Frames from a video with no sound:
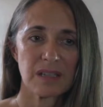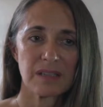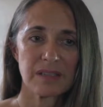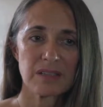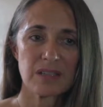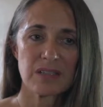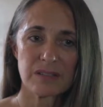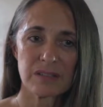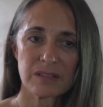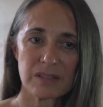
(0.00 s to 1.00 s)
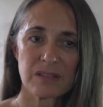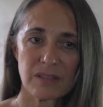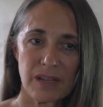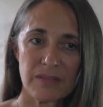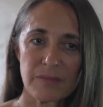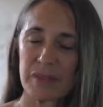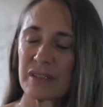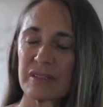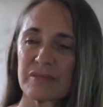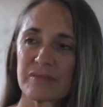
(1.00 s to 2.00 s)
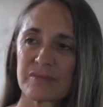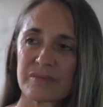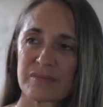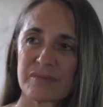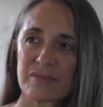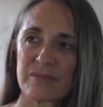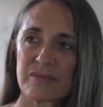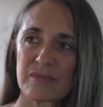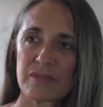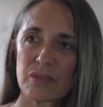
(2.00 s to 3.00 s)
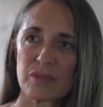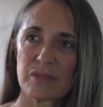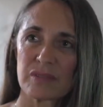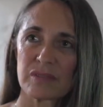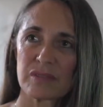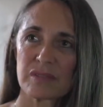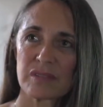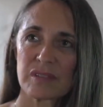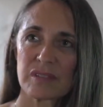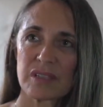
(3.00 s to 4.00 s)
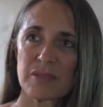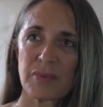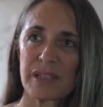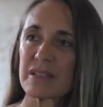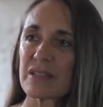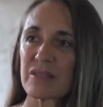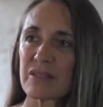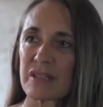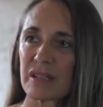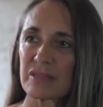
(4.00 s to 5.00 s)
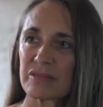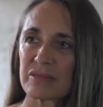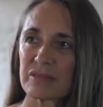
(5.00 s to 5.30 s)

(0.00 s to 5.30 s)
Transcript: and then she started to drive me to these places herself.